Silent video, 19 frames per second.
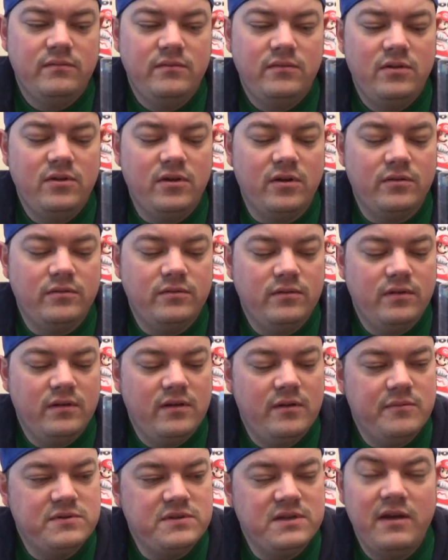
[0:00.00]
you know,
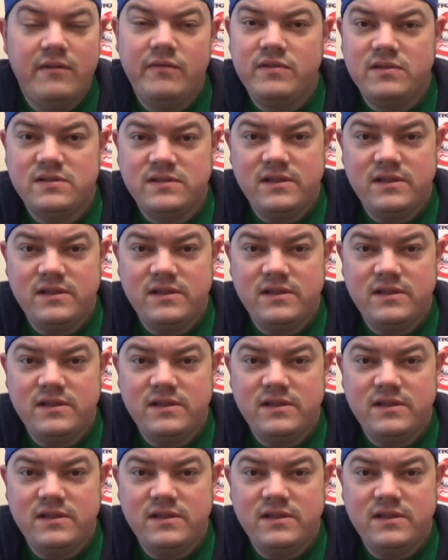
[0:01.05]
it was never the